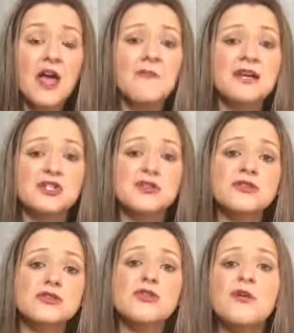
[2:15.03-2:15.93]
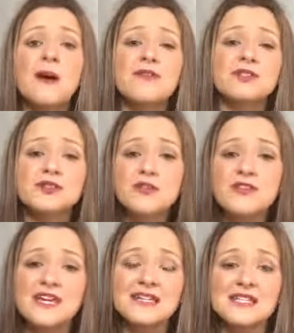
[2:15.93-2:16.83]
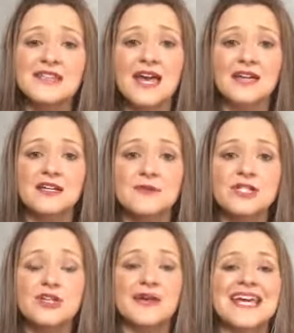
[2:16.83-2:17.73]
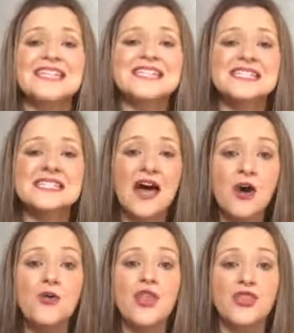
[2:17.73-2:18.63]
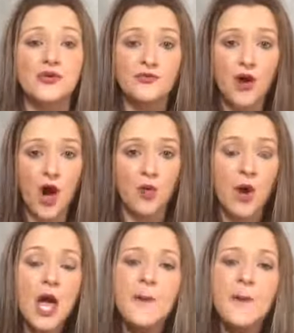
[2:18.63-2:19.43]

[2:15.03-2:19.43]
Make sure you talk about the sort of things that they're going to be doing. Sell the role.